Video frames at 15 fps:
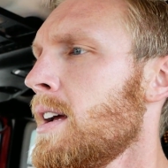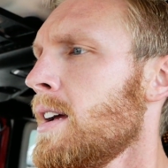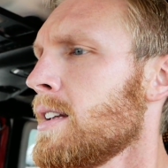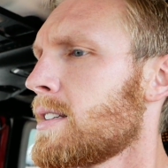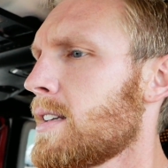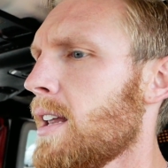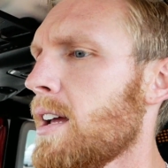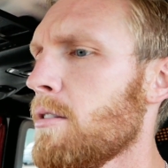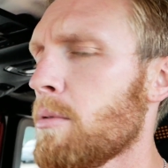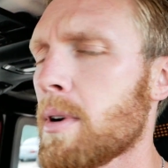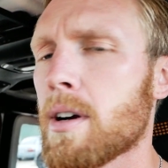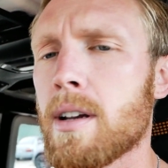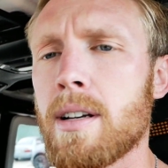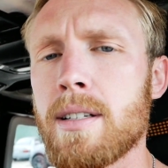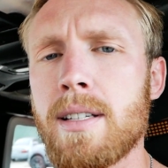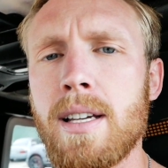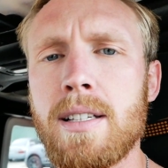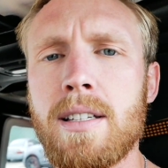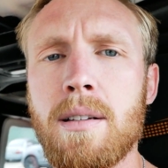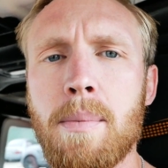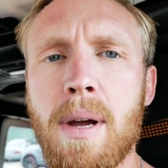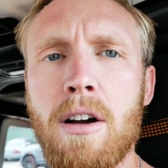Today we're going to
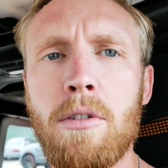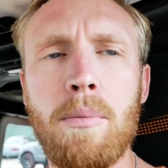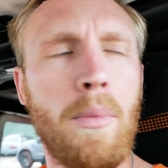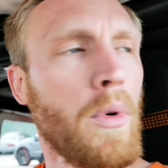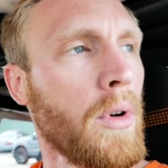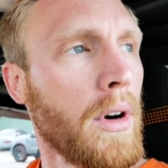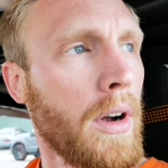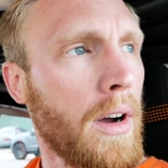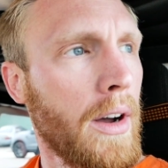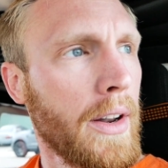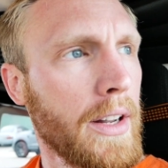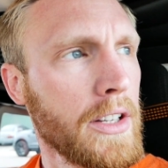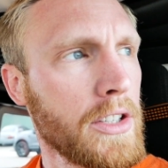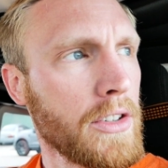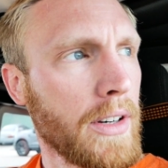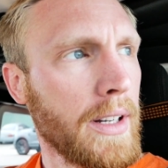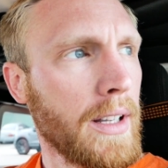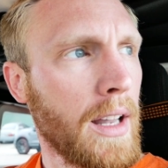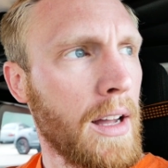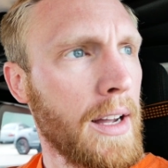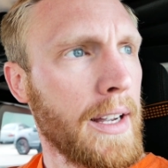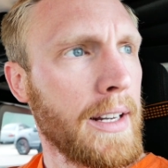test them out more on a straight
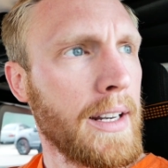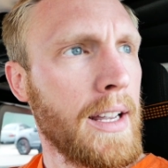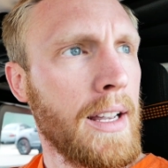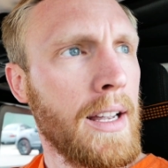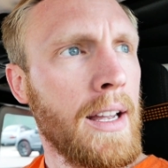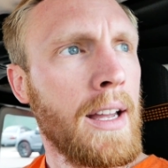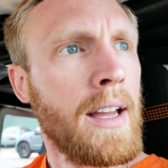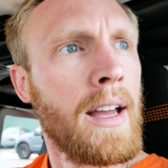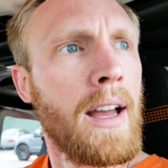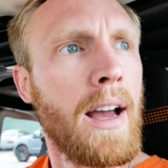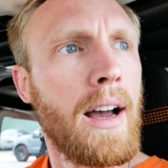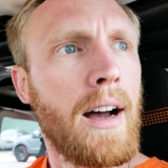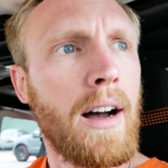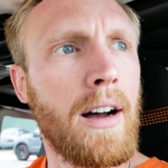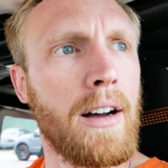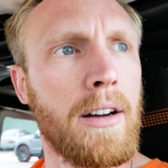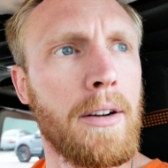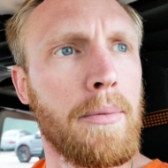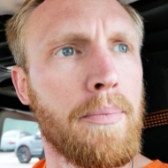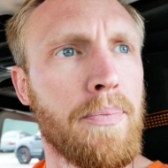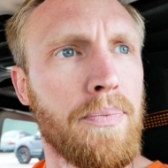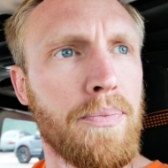line,
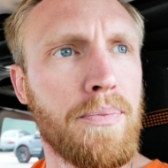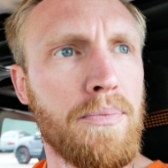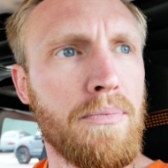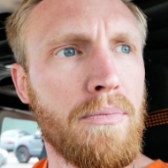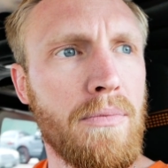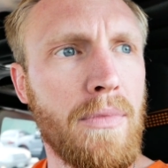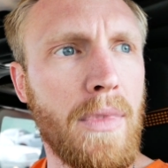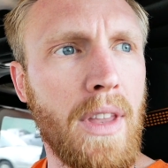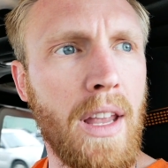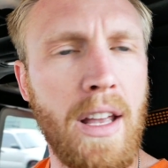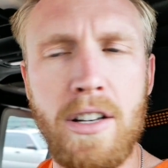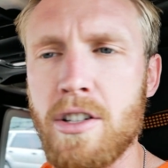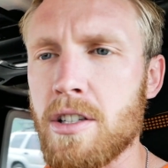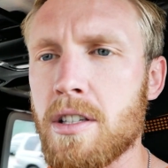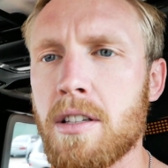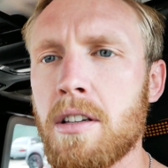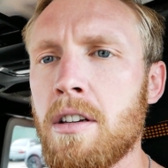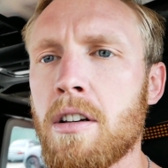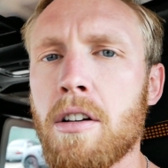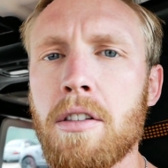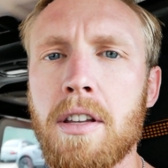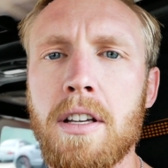and just, you
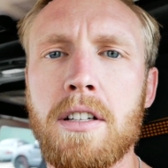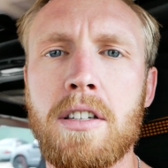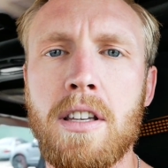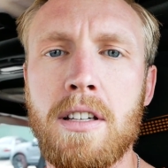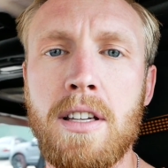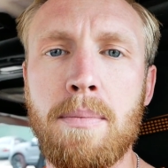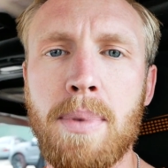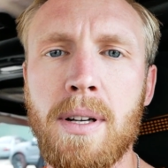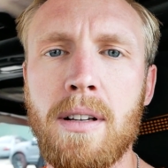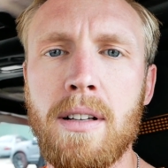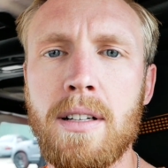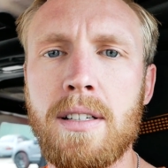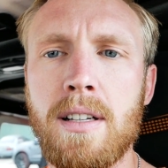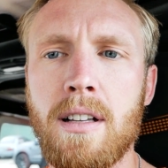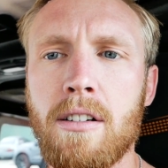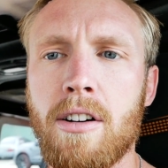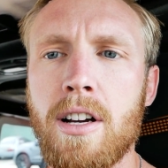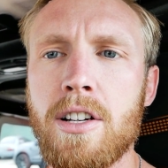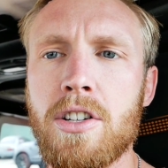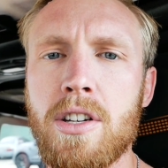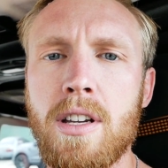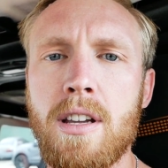know, the typical
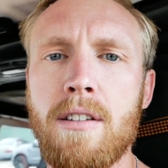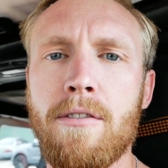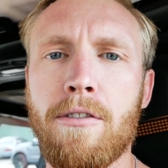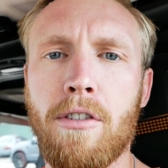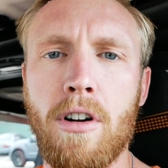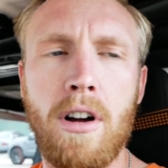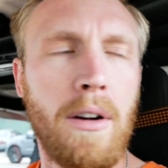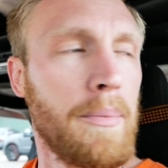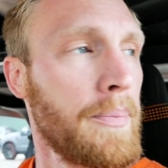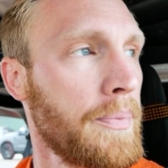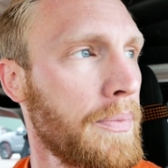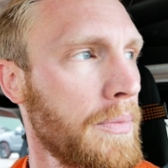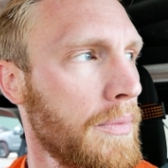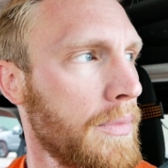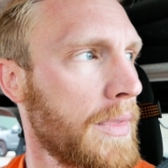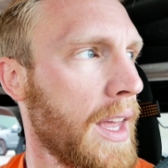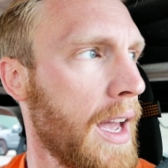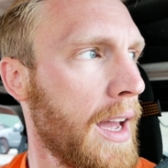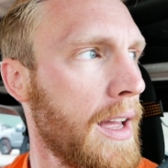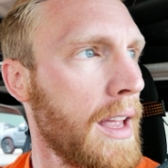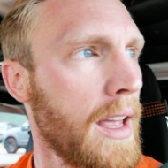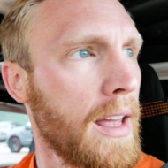acceleration from
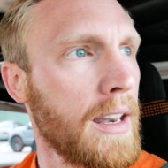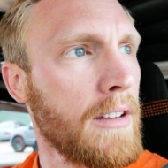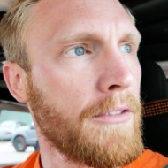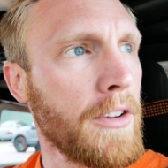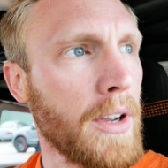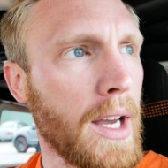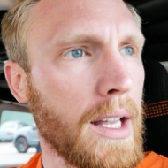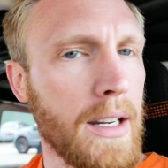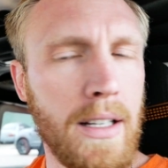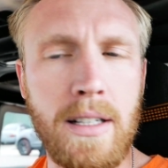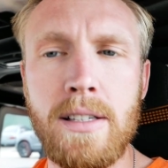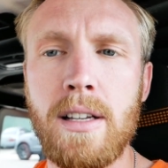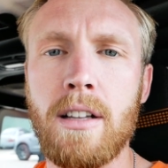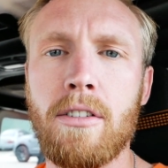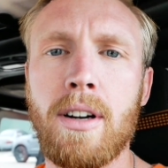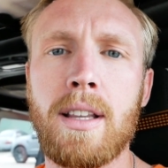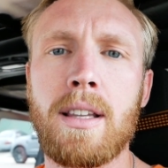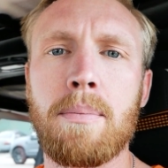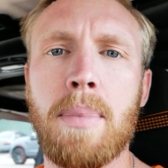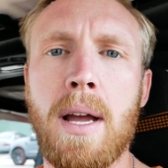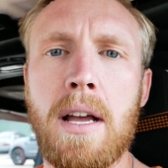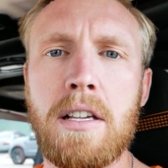that, and if you had to accelerate
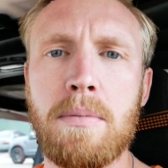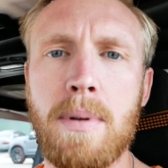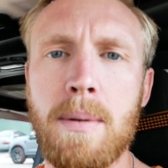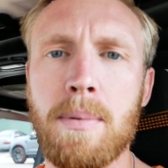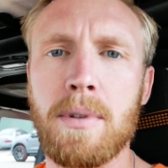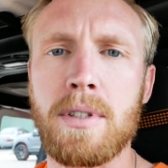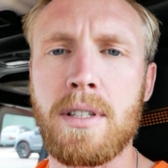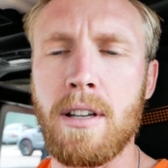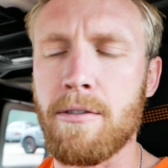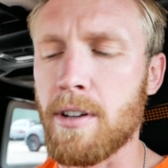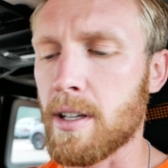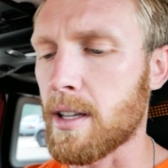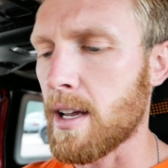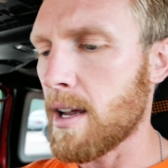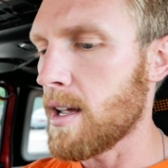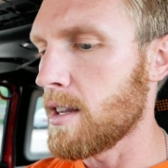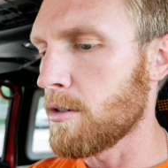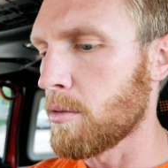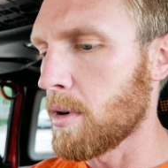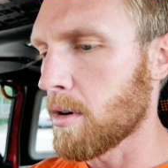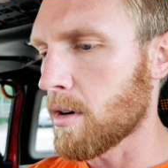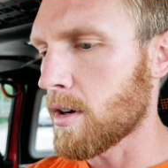to pass people, stuff like that. And then
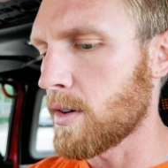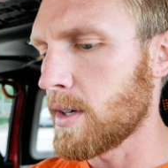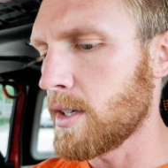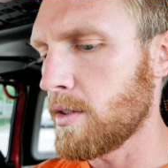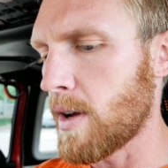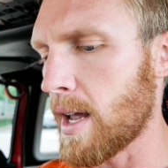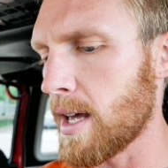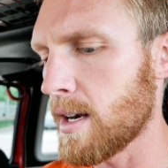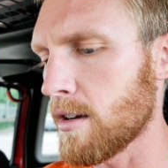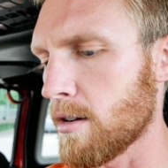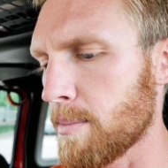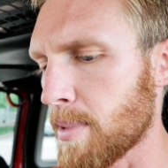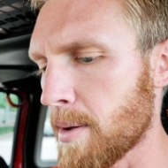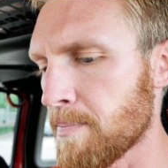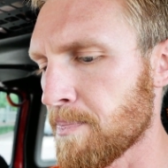we were going to head up